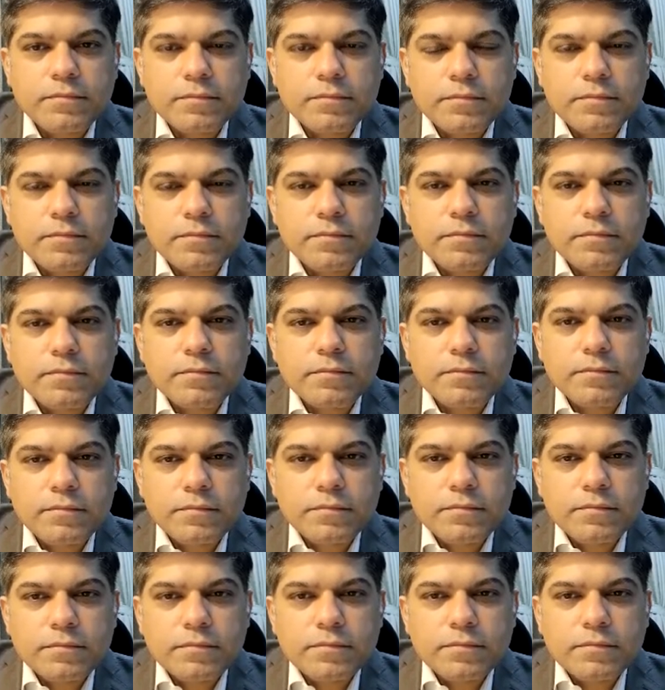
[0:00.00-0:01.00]

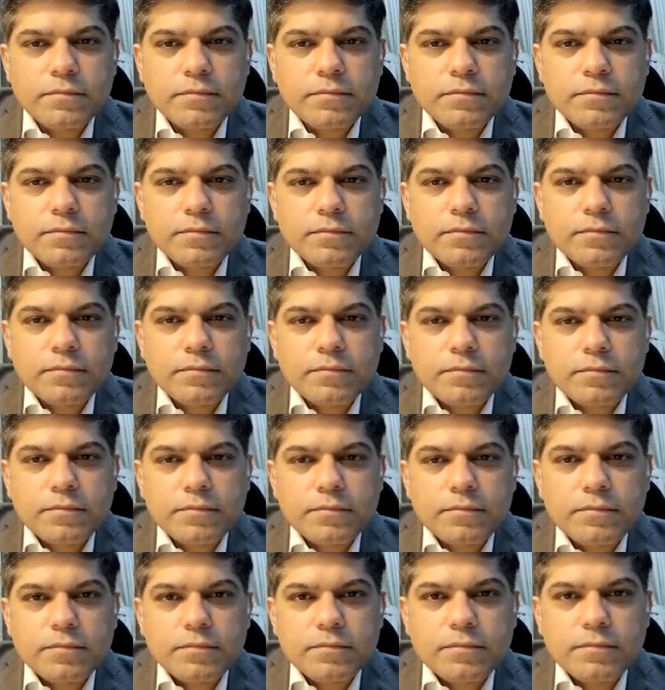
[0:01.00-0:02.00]

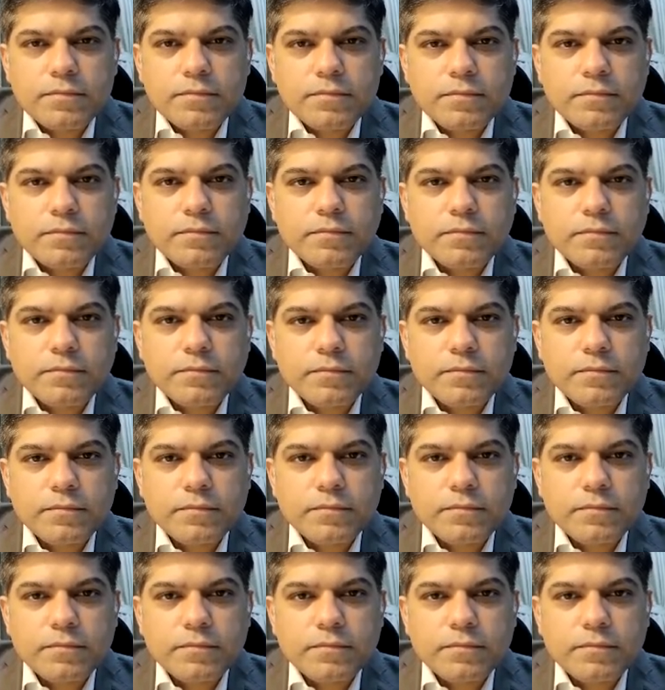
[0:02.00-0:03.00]

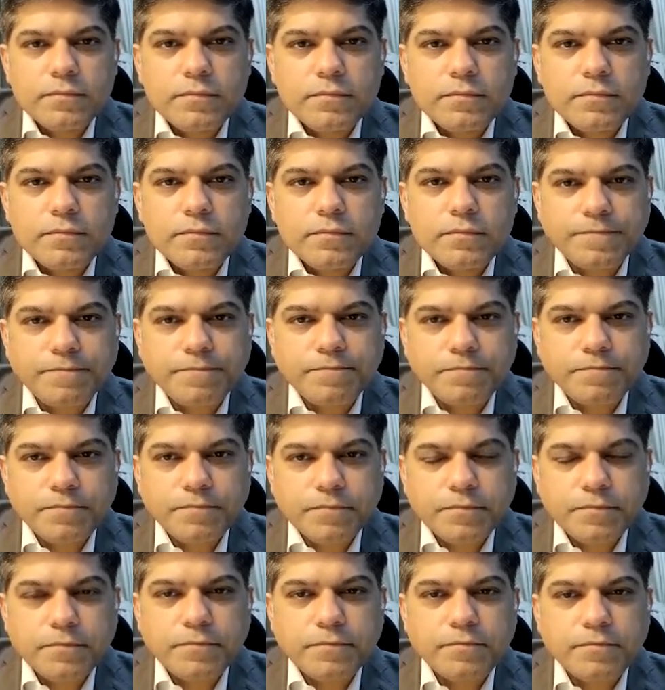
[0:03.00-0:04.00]

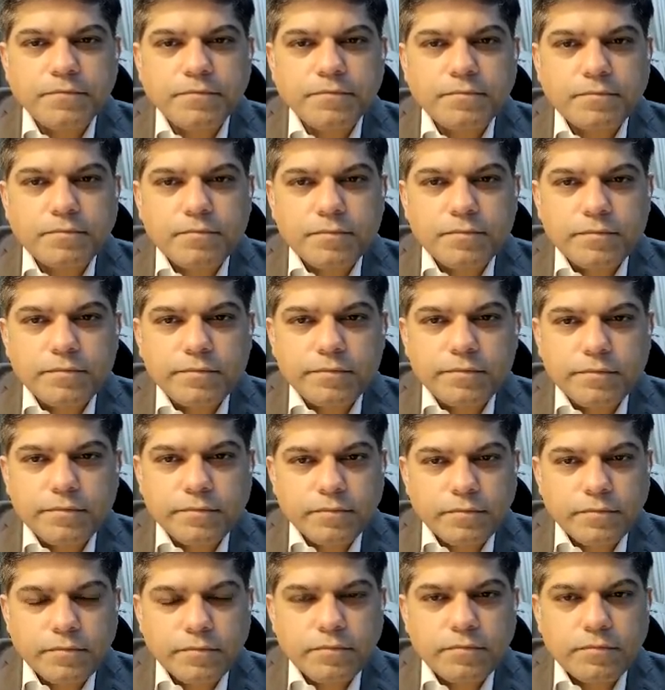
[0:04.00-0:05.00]

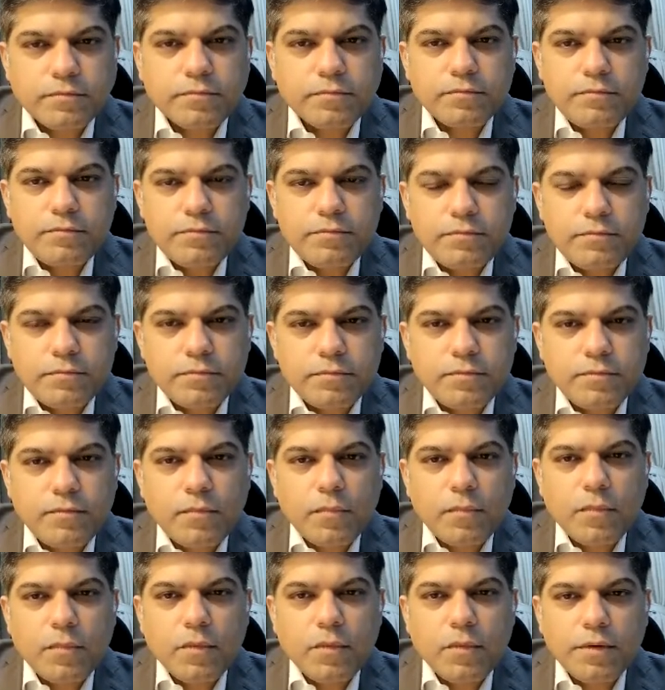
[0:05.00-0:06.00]

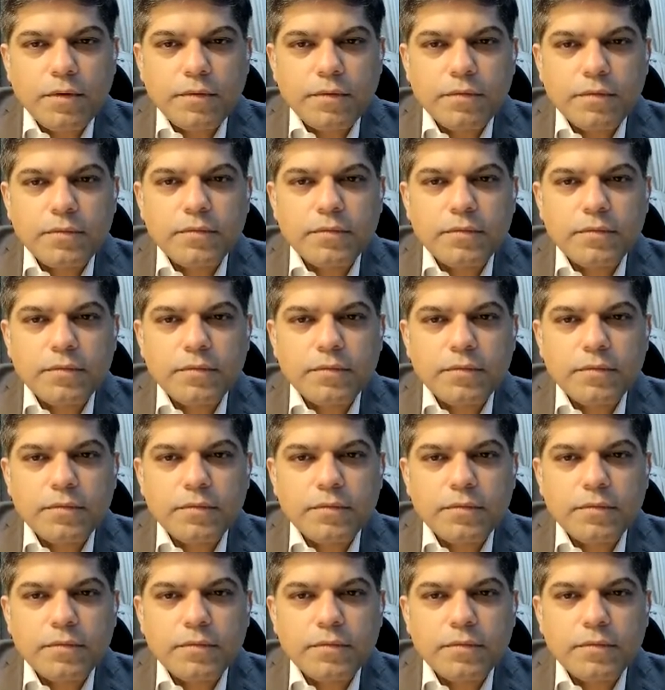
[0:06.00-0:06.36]
(not speaking)